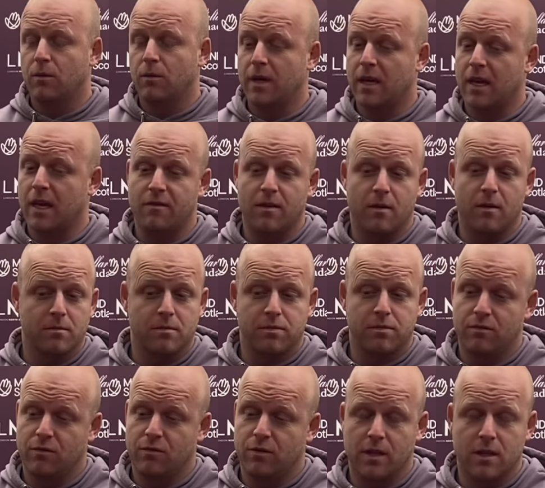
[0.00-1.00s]
we gave up
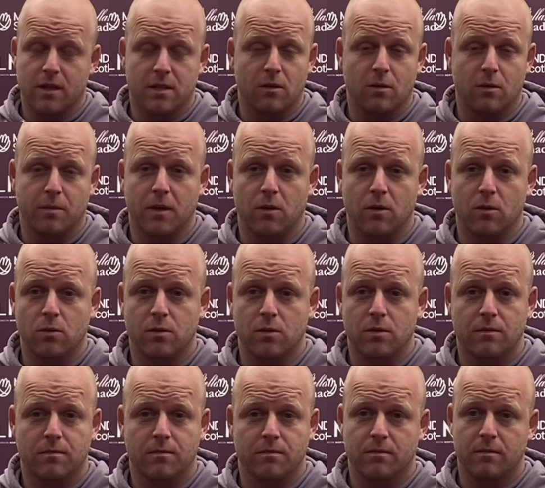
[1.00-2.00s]
really sloppy goals.
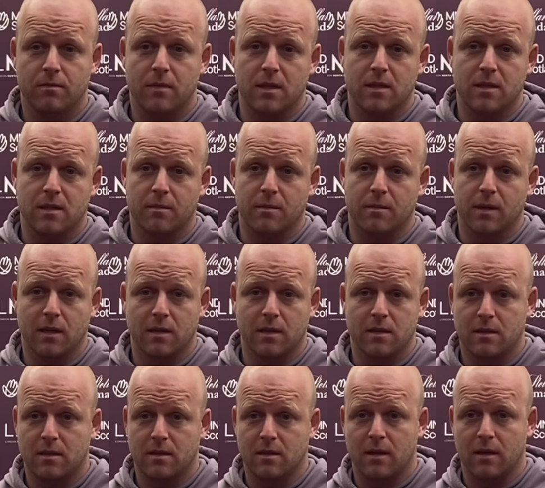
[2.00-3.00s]
That's the
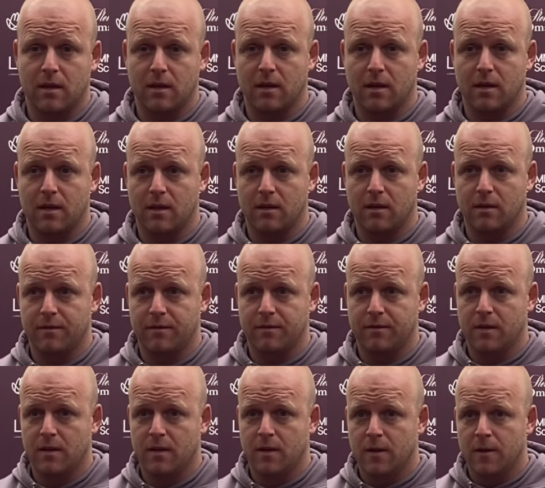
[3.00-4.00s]
biggest thing. I think if
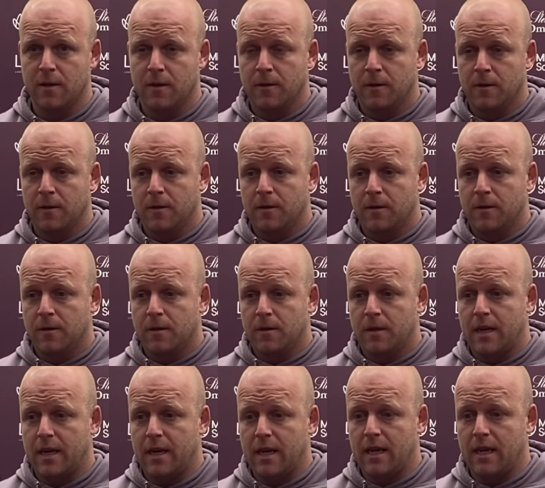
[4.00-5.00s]

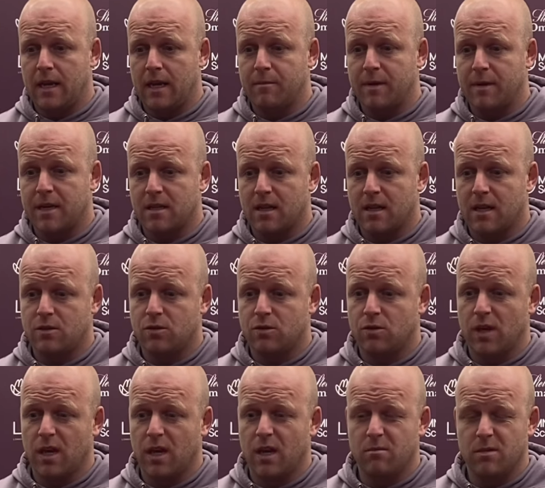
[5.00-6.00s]
in any game, that's the last two
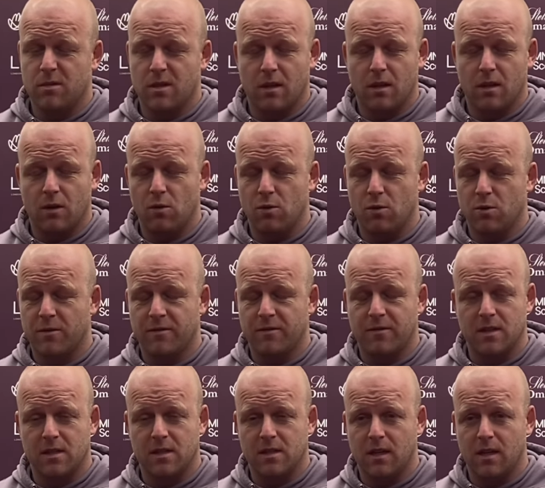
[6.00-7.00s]
games that the goals we've
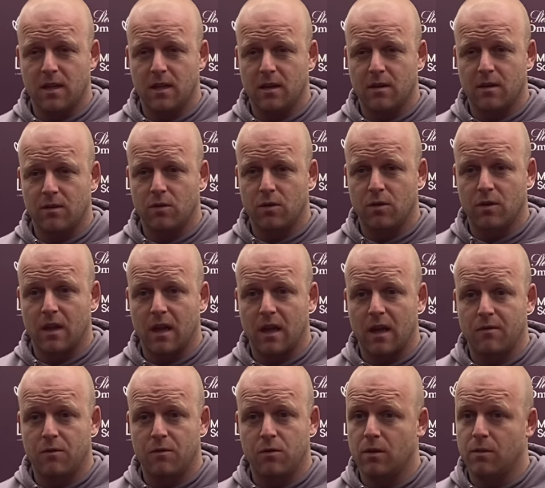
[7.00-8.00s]
conceded are not at the
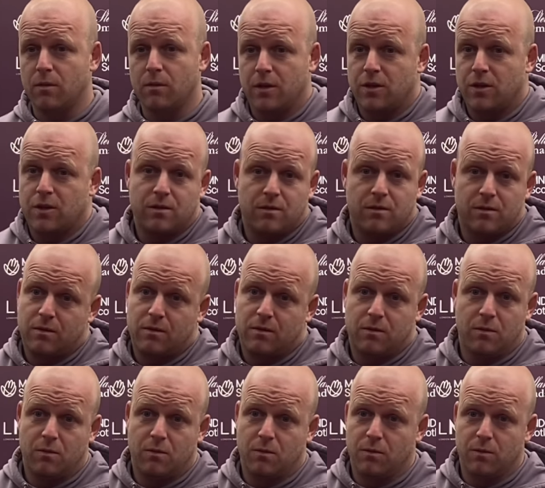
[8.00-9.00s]
level that we sh
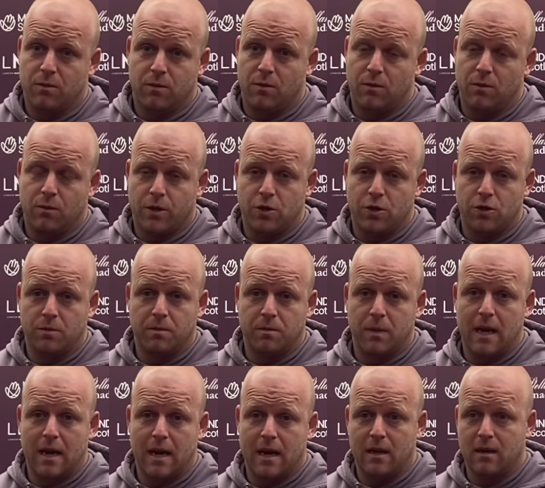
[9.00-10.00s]
we should be
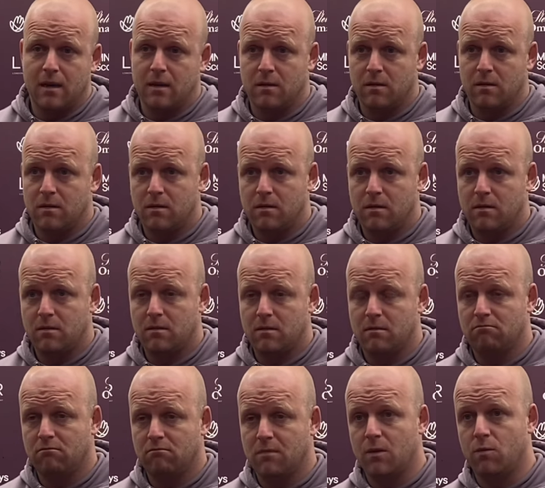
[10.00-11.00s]
at and
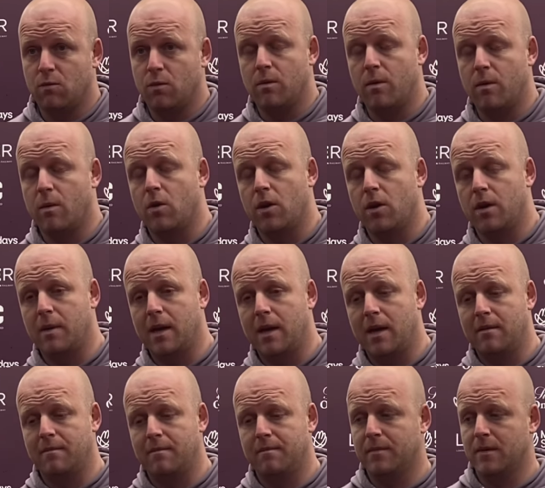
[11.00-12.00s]
and where we want to be
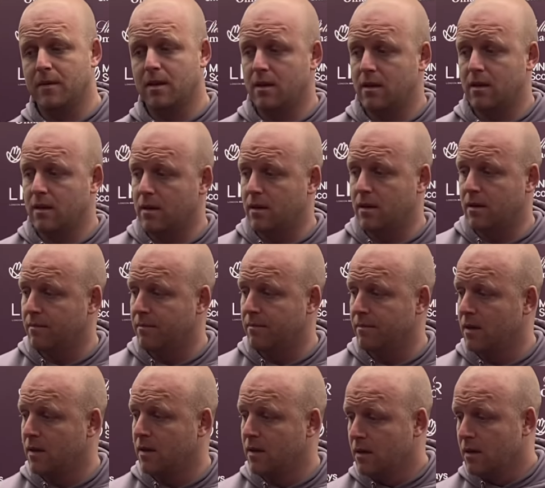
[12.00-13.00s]
at. Um,
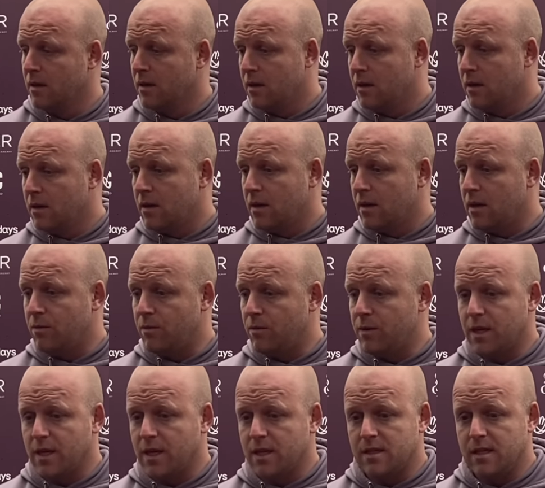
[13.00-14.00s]
and when
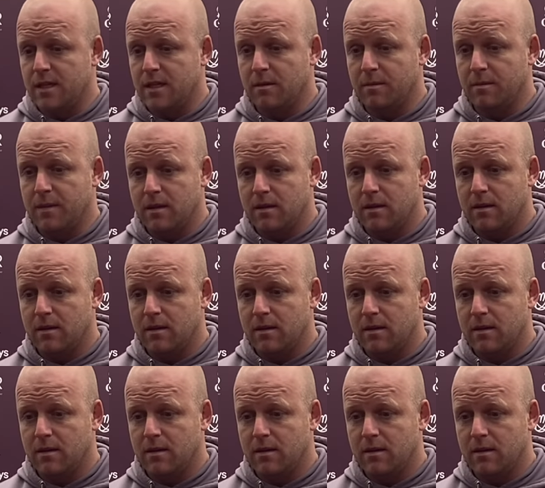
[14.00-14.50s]
you concede them,